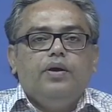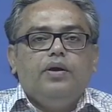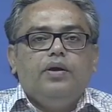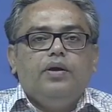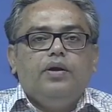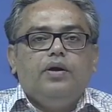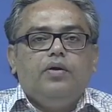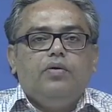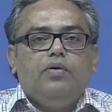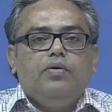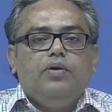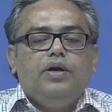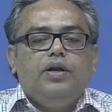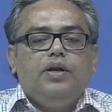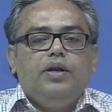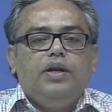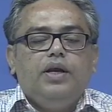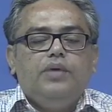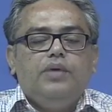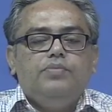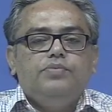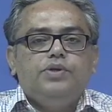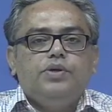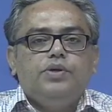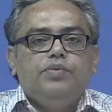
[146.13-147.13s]
Now, in
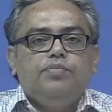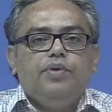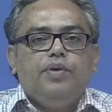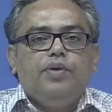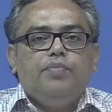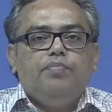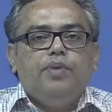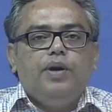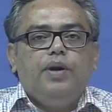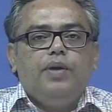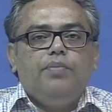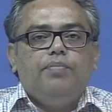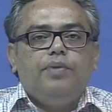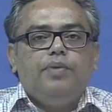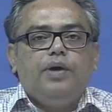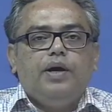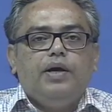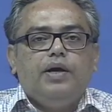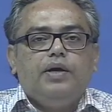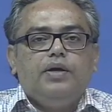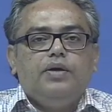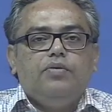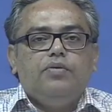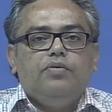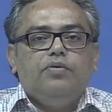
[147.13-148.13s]
names and emblem
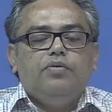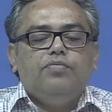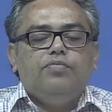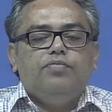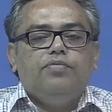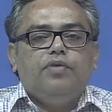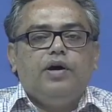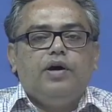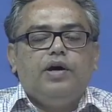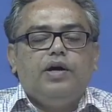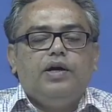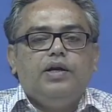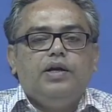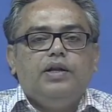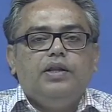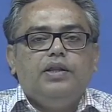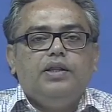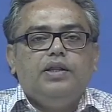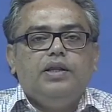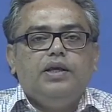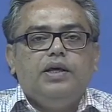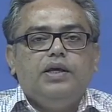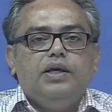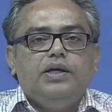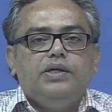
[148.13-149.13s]
act you will find
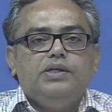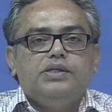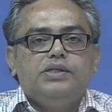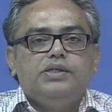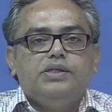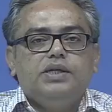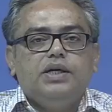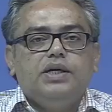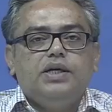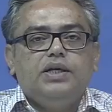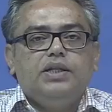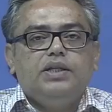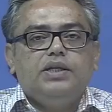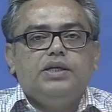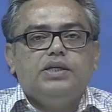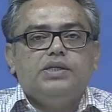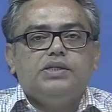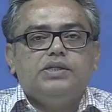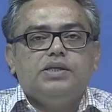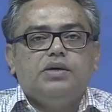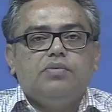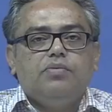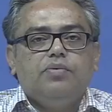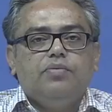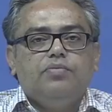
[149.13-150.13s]
they said that
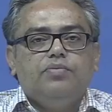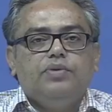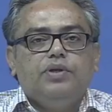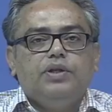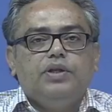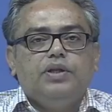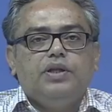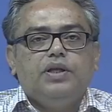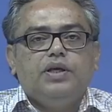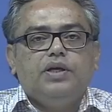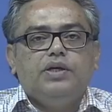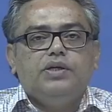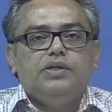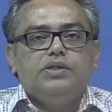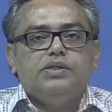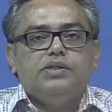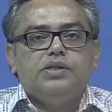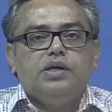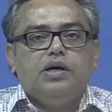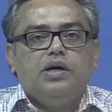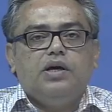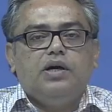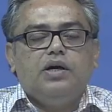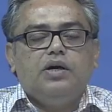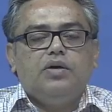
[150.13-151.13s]
some of the things
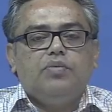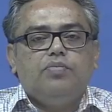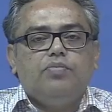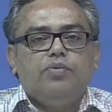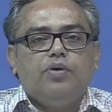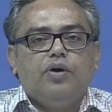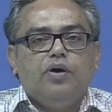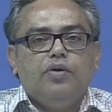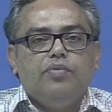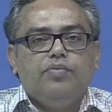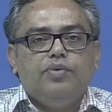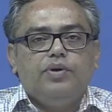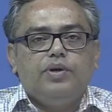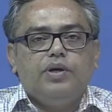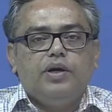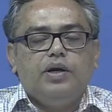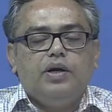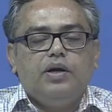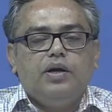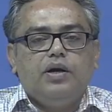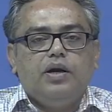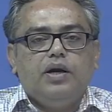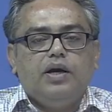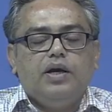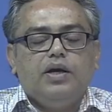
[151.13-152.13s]
are
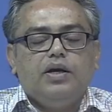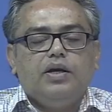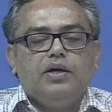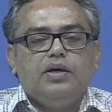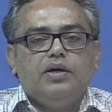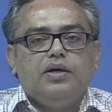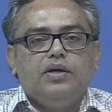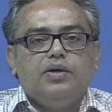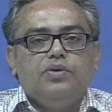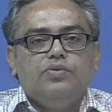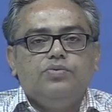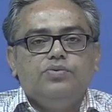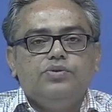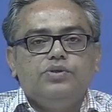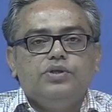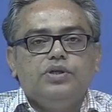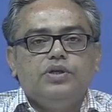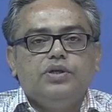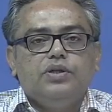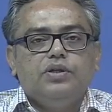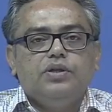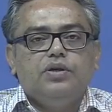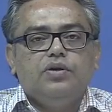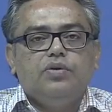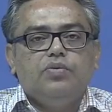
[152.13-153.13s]
prohibited like
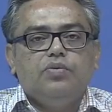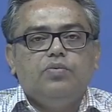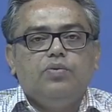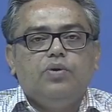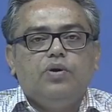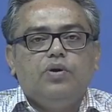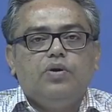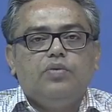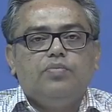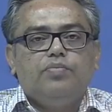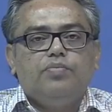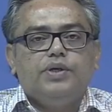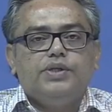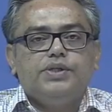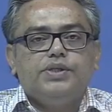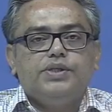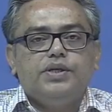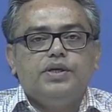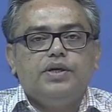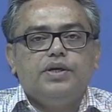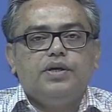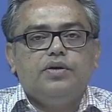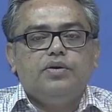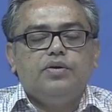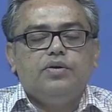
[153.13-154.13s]
using the word
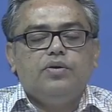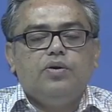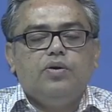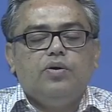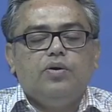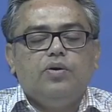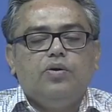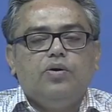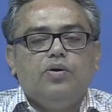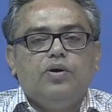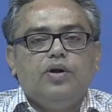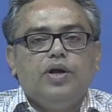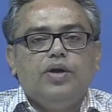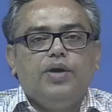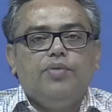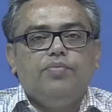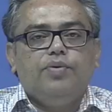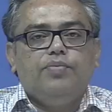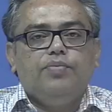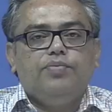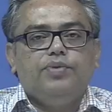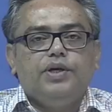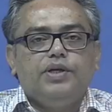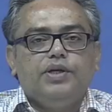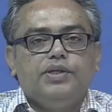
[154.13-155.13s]
president or name
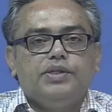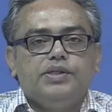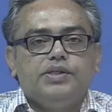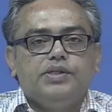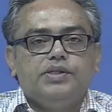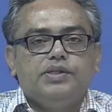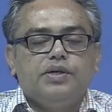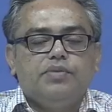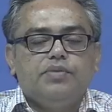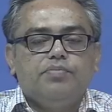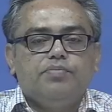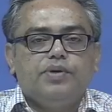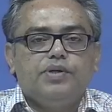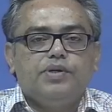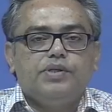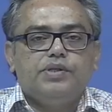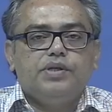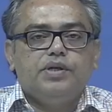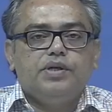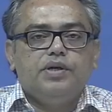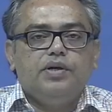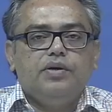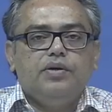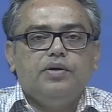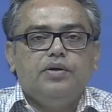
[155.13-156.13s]
of the existing
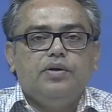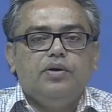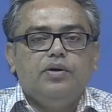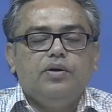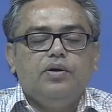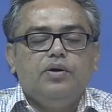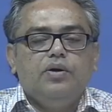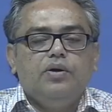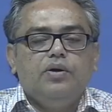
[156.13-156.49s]
president